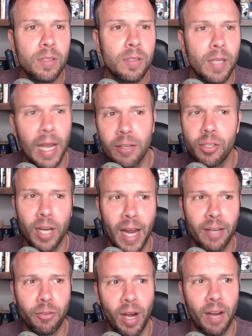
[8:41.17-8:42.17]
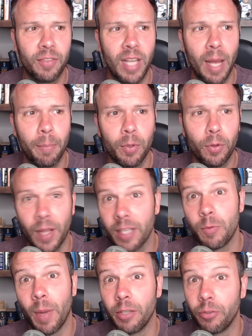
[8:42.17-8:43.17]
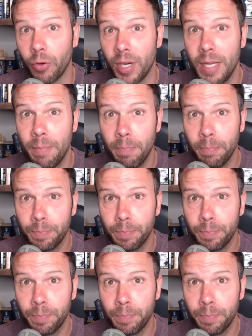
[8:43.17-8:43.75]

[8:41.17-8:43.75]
and you could add draft capital. That's my dream.